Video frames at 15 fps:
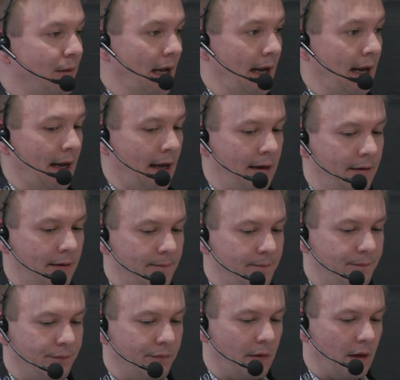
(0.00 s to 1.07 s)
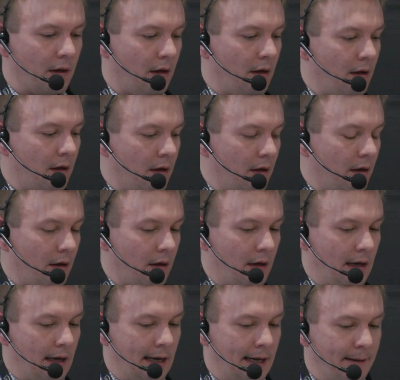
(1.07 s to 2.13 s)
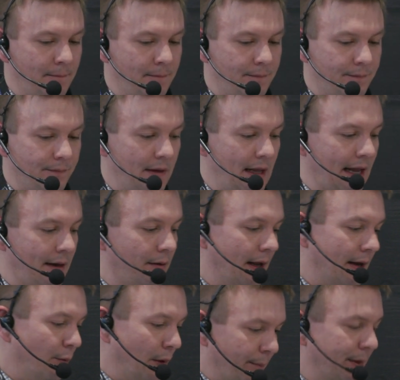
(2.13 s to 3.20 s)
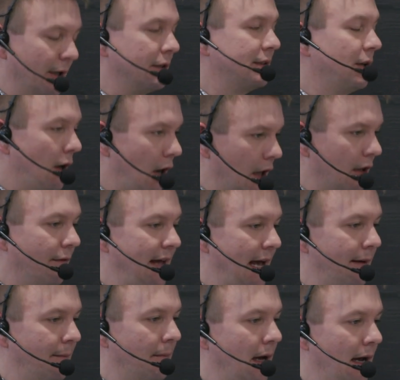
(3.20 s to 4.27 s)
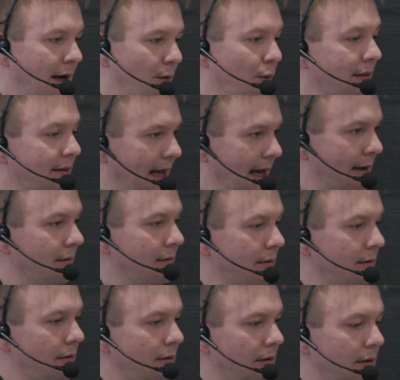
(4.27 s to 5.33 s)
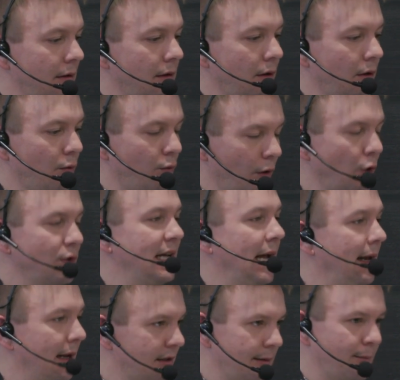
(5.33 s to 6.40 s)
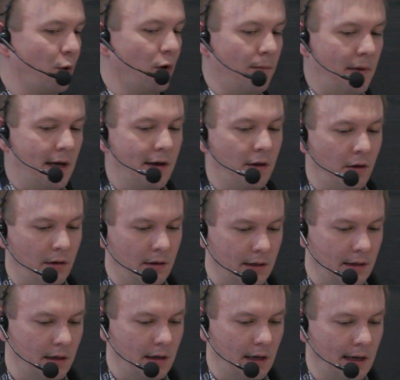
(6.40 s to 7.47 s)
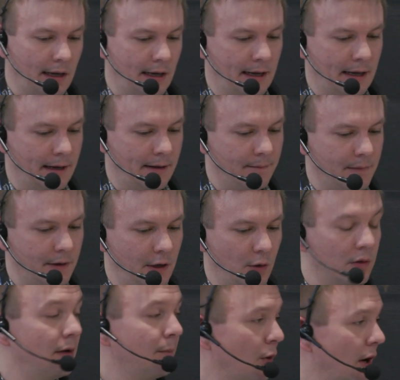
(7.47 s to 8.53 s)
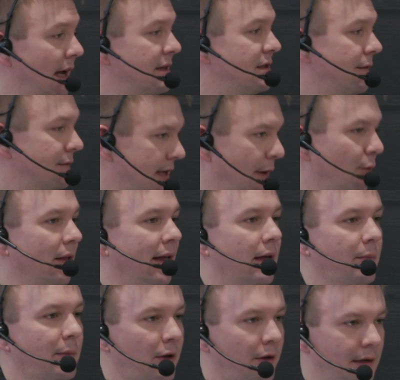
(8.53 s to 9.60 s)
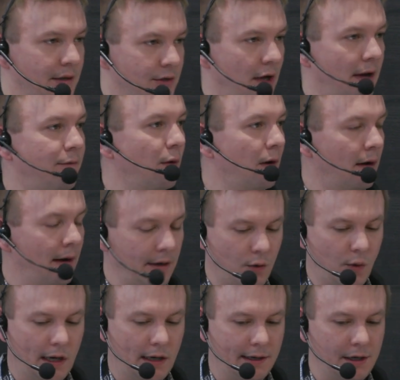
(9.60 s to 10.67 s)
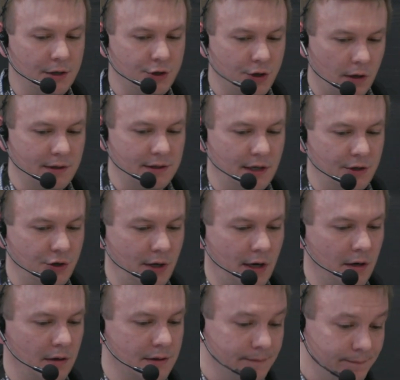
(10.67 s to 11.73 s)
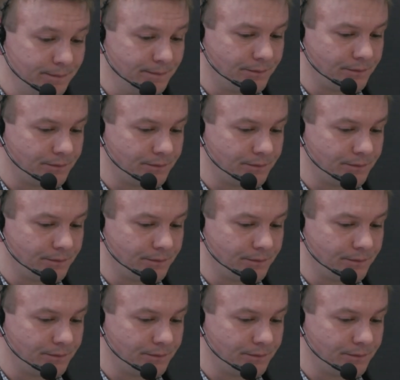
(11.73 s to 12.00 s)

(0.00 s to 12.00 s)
And, um, and, and we built all of that in mind with that rotating support model uh, you know, comprised of site reliability software and quality assurance engineers.